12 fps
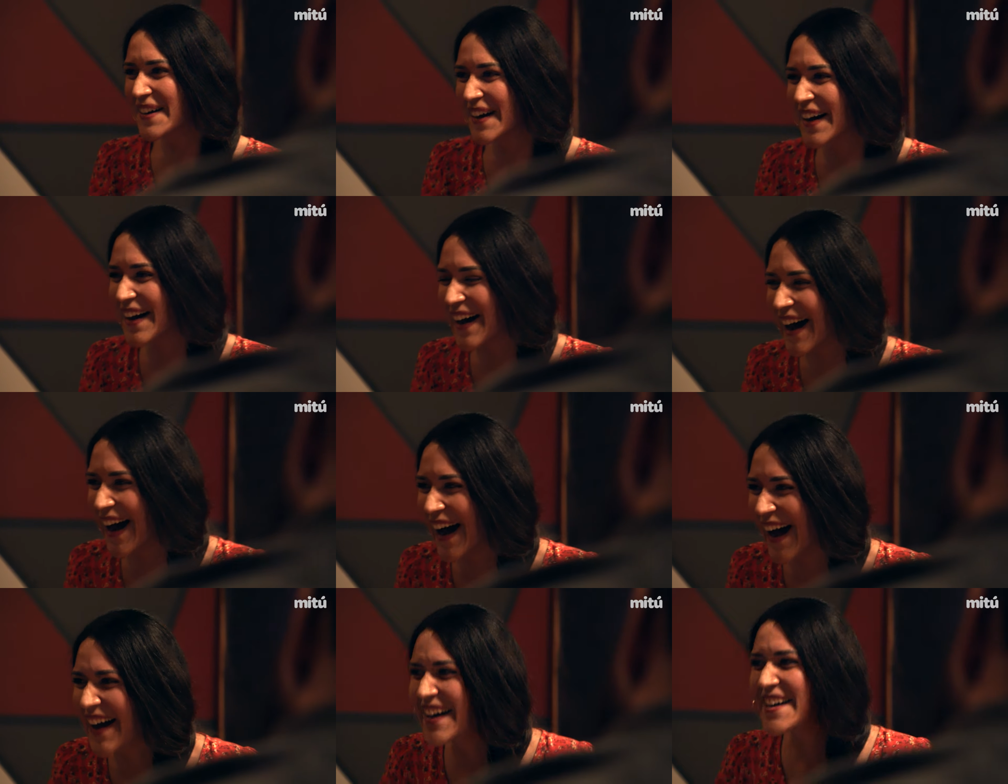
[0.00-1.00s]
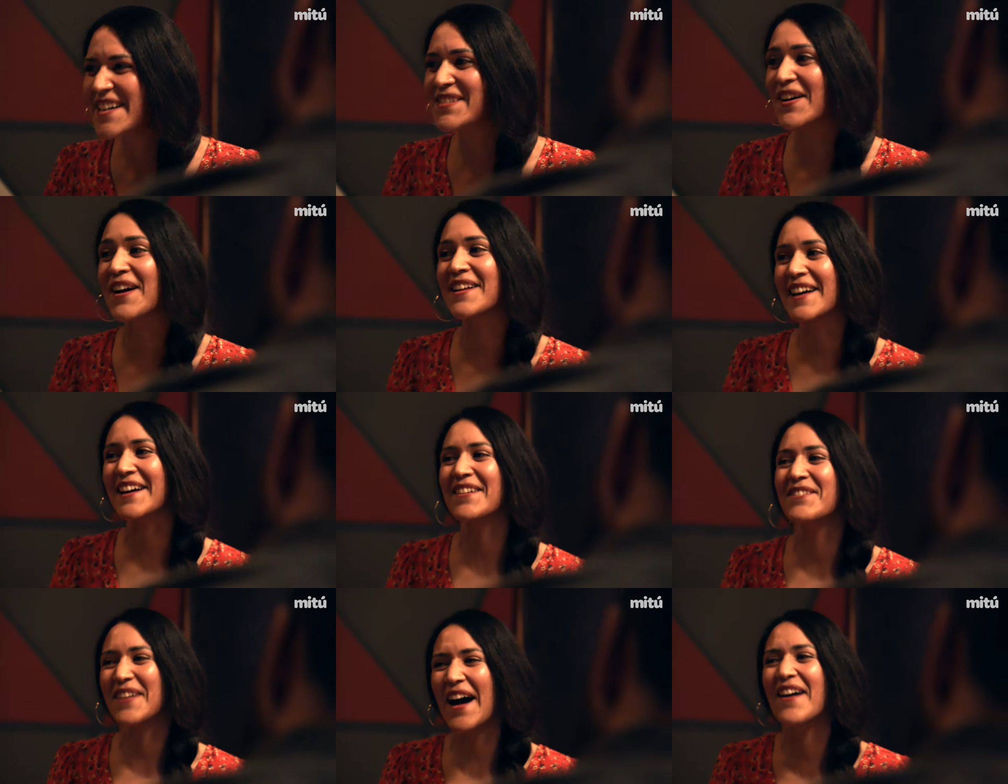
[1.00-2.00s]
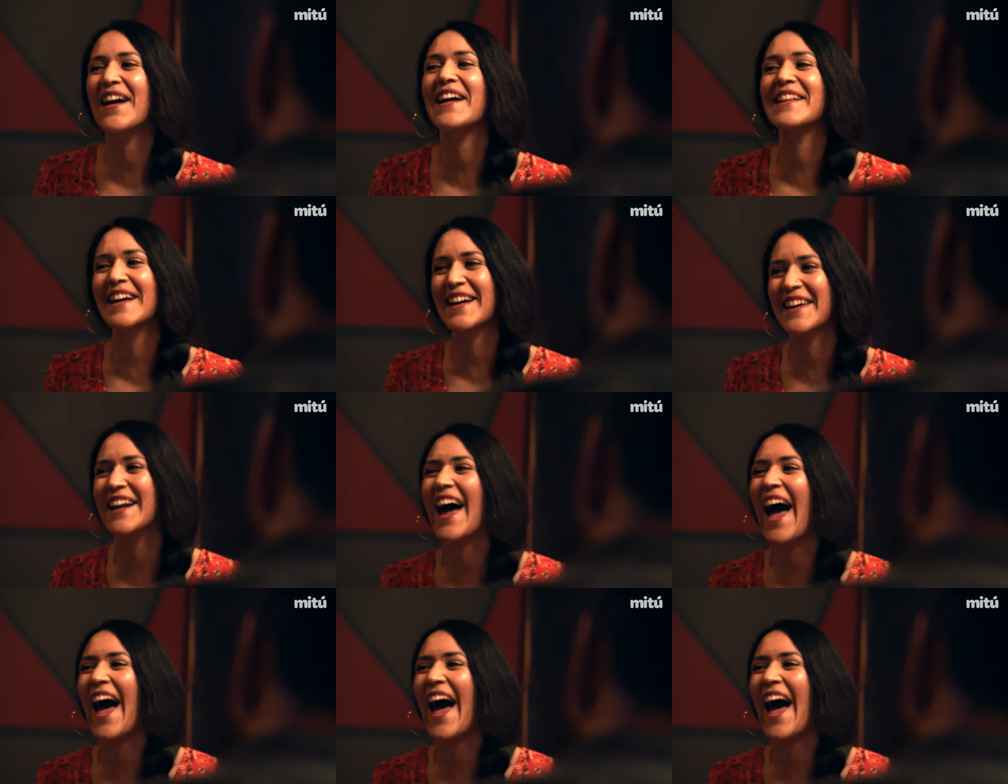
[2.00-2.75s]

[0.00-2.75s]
able to learn how to